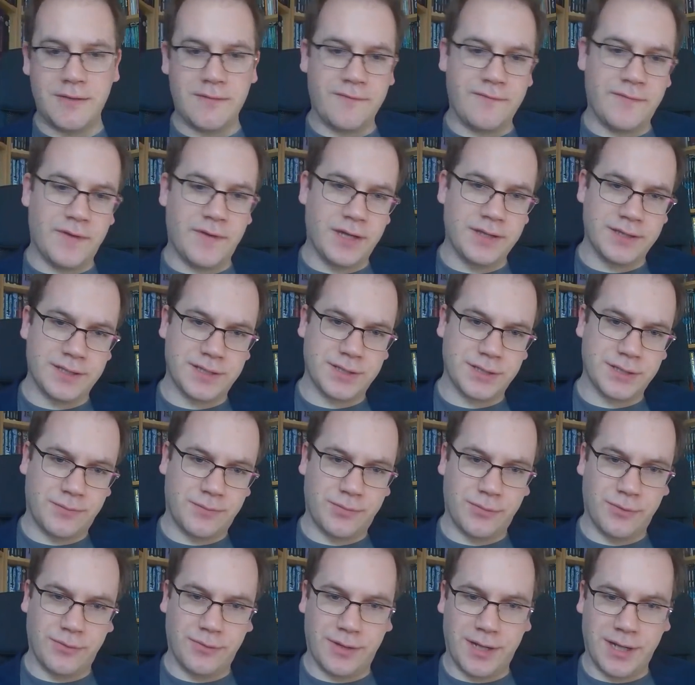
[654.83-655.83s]
find the
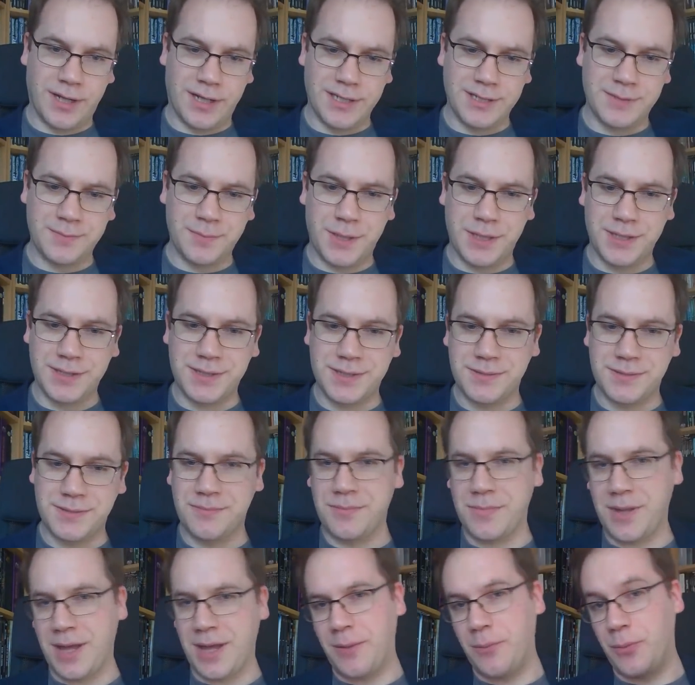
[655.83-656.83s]
stop broadcast button
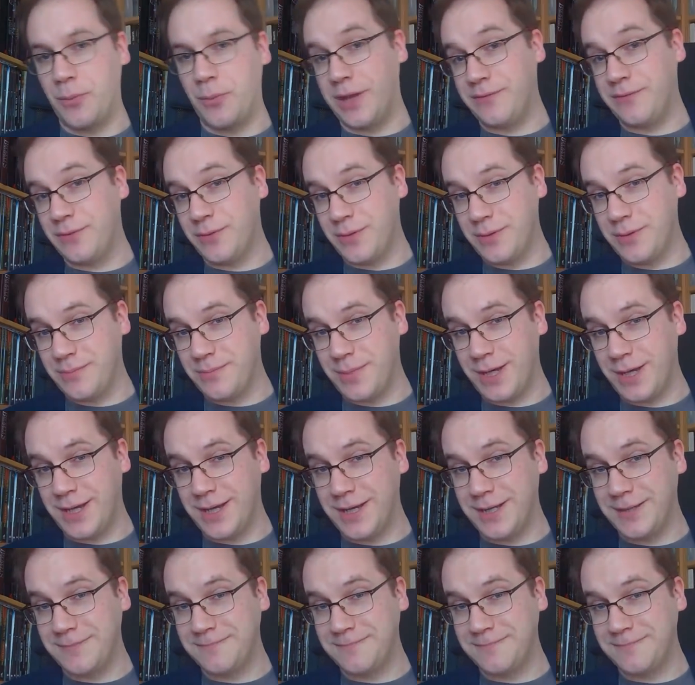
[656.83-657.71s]
and wave you goodbye.